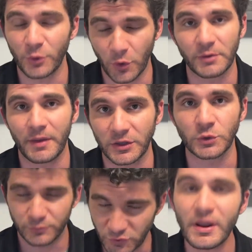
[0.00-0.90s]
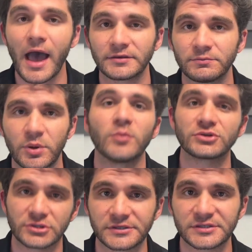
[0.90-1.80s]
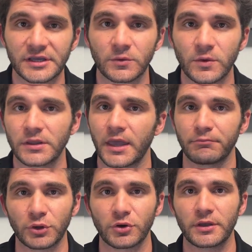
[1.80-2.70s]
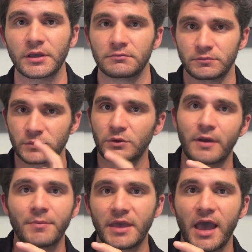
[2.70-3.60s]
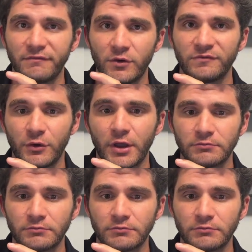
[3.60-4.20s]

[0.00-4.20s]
going to beg you, do not publish a listing with a blurry, crappy iPhone photo